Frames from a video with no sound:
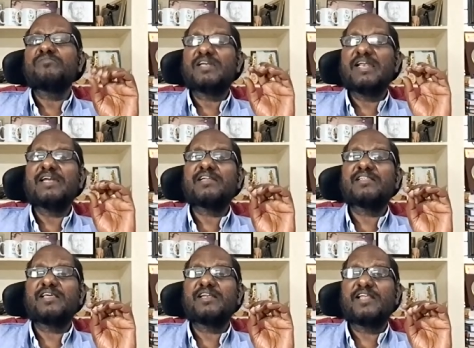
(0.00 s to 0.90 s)
But
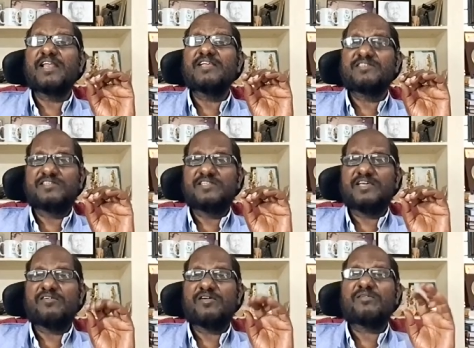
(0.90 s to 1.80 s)
later they realized they
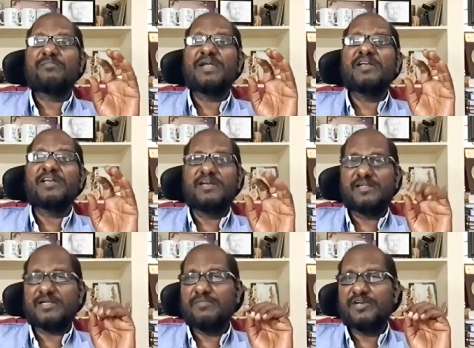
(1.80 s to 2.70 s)
have not
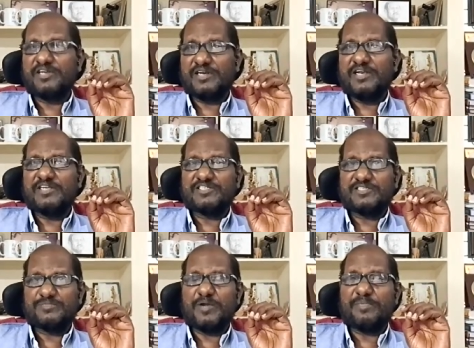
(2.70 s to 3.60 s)
maintained community
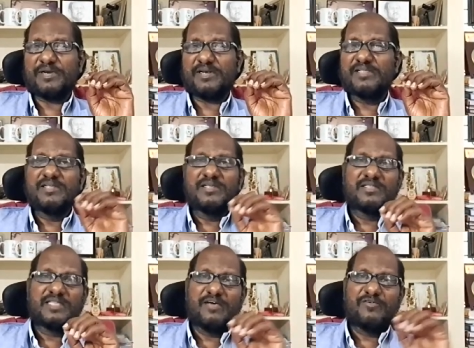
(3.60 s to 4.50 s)
relations properly.
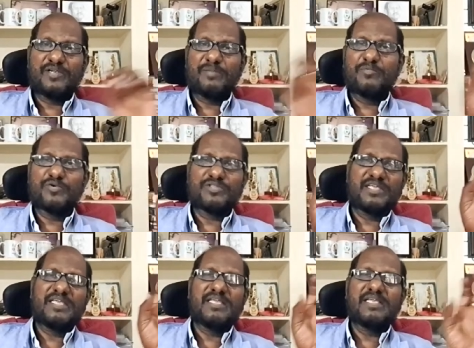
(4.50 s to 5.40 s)
They have removed
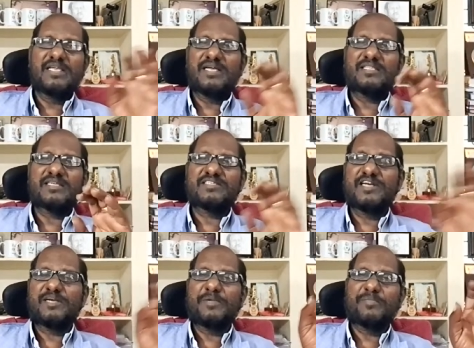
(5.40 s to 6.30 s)
the other
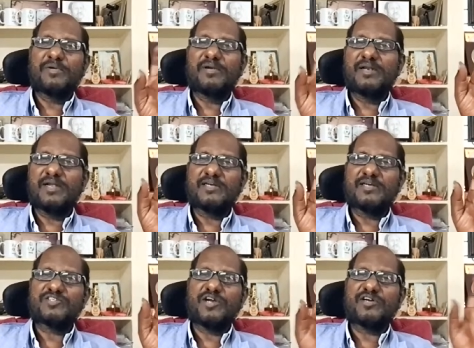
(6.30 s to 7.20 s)
state people
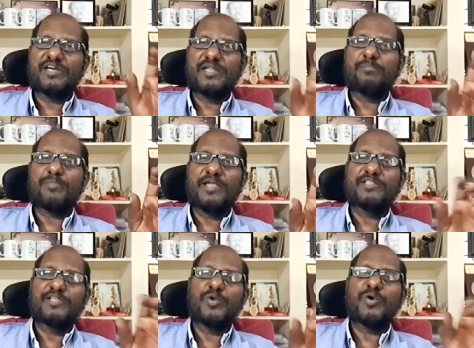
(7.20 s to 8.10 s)
and started
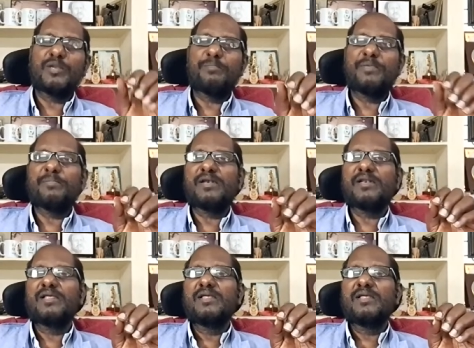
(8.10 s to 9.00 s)
employing the local
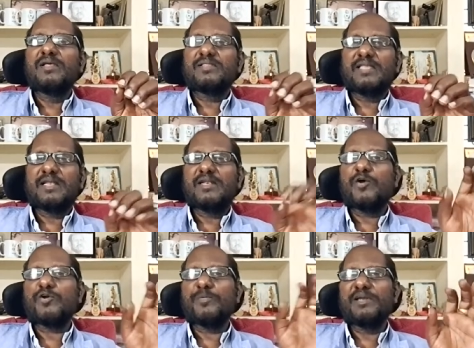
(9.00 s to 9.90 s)
people. Then
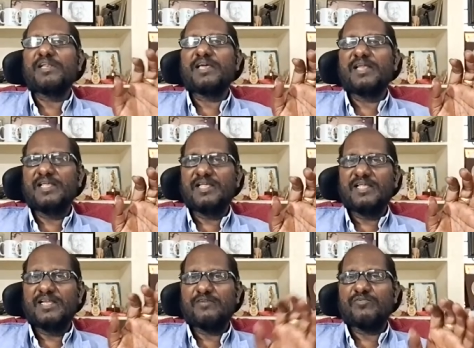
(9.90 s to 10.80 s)

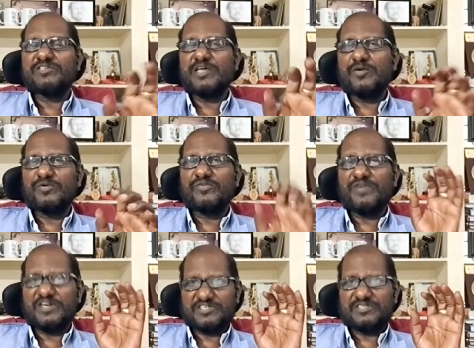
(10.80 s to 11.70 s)
automatically it was allowed to
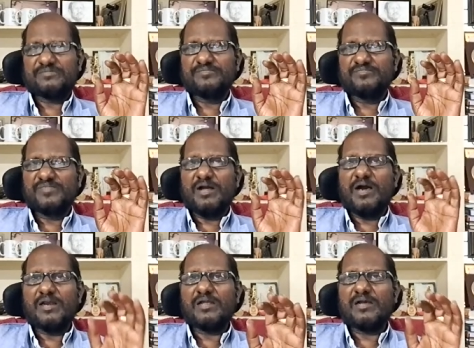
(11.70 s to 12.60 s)
function.
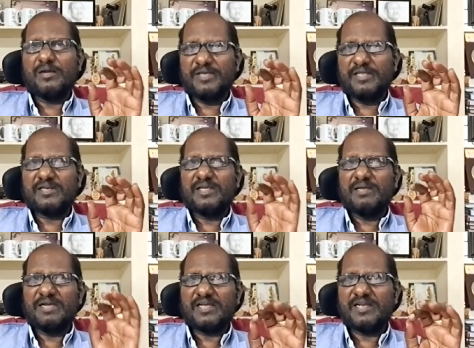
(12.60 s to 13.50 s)
Al Kabir,
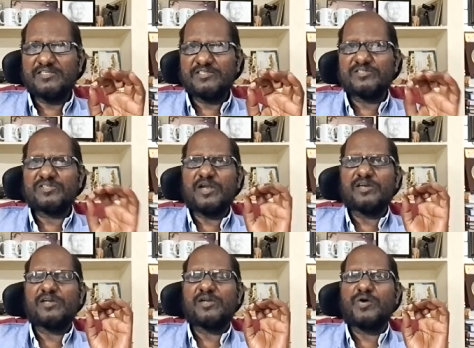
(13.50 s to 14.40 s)
a mechanized
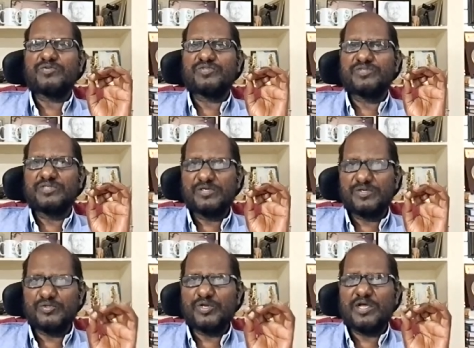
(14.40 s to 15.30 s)
slaughterhouse,
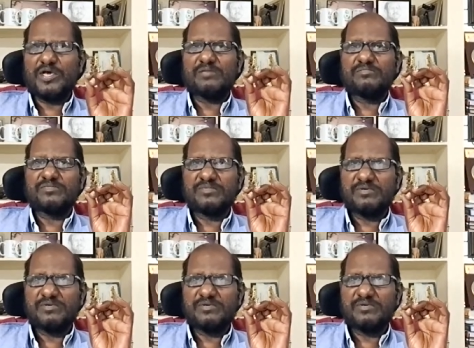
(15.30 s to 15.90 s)
Rudraram,